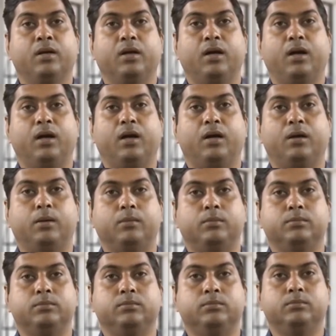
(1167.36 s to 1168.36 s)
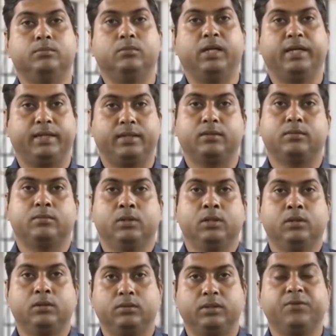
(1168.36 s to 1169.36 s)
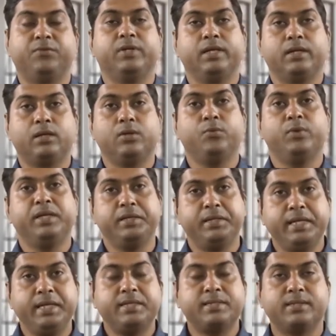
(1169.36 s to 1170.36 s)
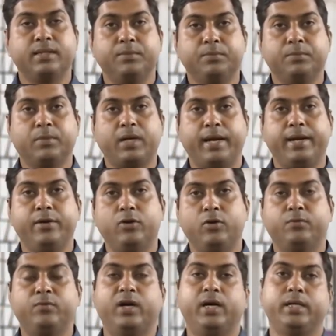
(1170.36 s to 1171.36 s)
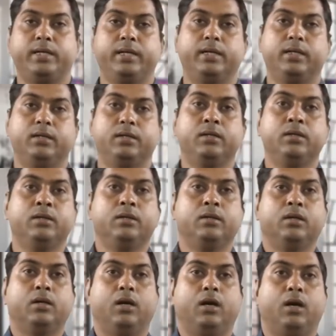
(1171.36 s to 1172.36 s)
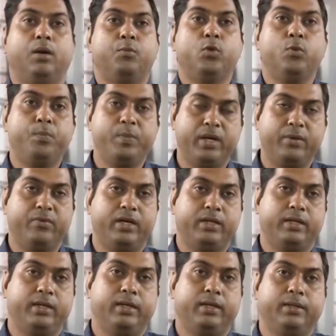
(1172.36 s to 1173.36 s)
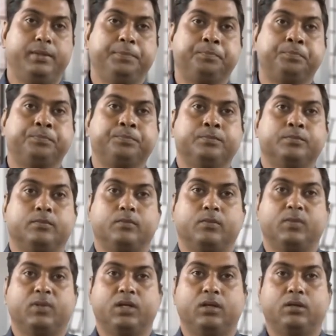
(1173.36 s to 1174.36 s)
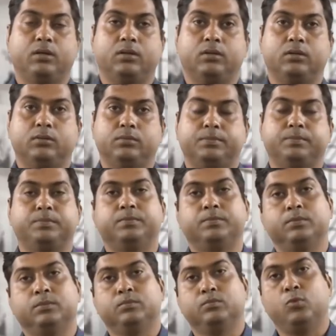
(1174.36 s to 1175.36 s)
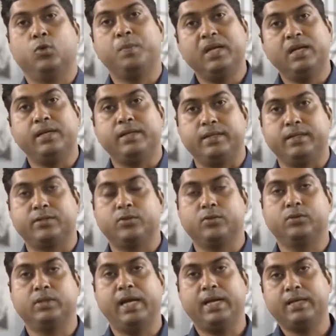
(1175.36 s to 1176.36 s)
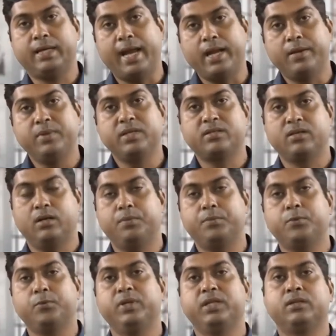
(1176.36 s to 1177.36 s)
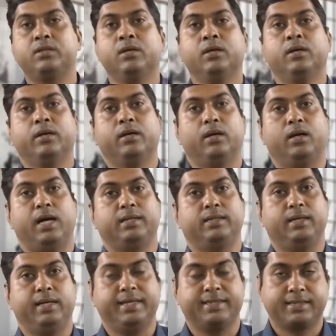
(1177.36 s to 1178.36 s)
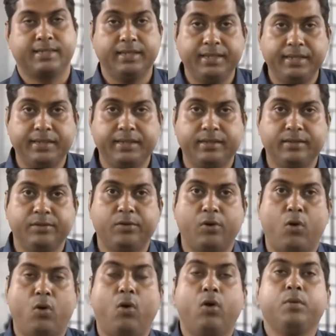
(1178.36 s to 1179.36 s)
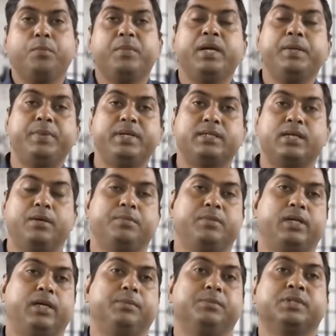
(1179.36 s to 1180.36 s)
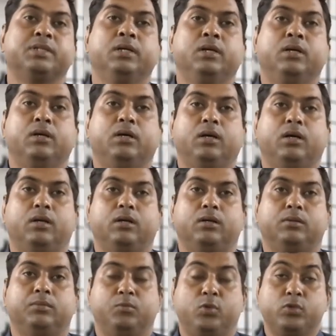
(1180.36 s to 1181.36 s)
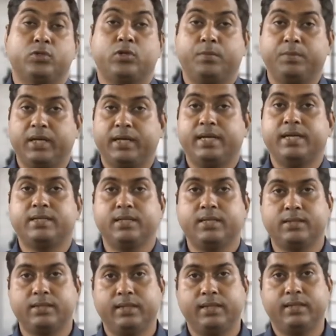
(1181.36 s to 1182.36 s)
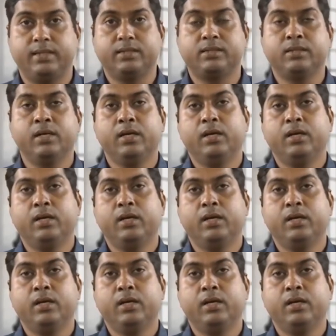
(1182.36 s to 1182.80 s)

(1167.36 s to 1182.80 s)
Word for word: uh, like definitely we need some kind of vertical uh, movement vertical um, mobility. So, that can be served with either escalator or maybe sometimes uh, most of the cases it is